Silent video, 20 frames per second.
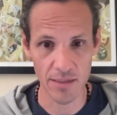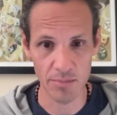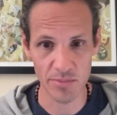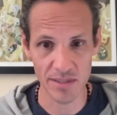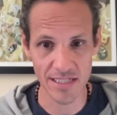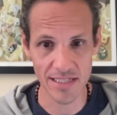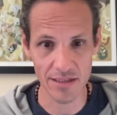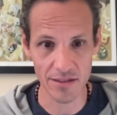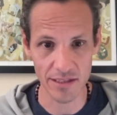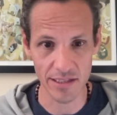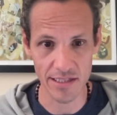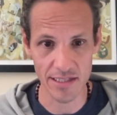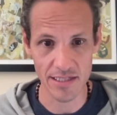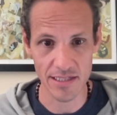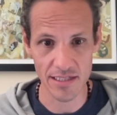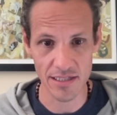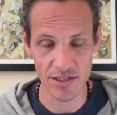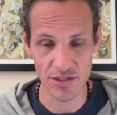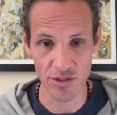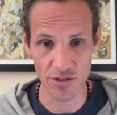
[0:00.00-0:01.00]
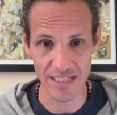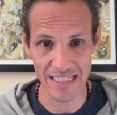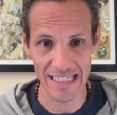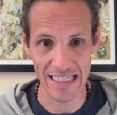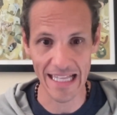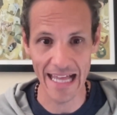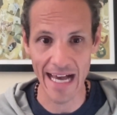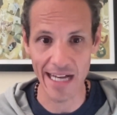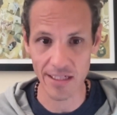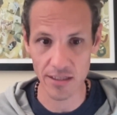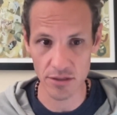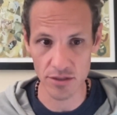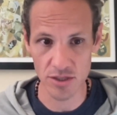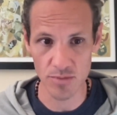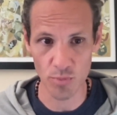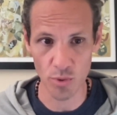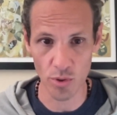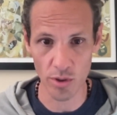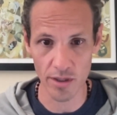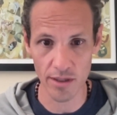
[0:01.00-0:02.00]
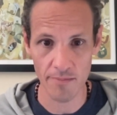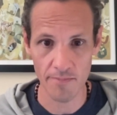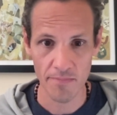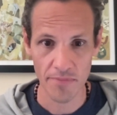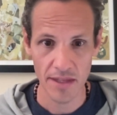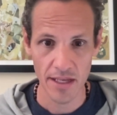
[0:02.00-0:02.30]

bacillus is known as lactospore.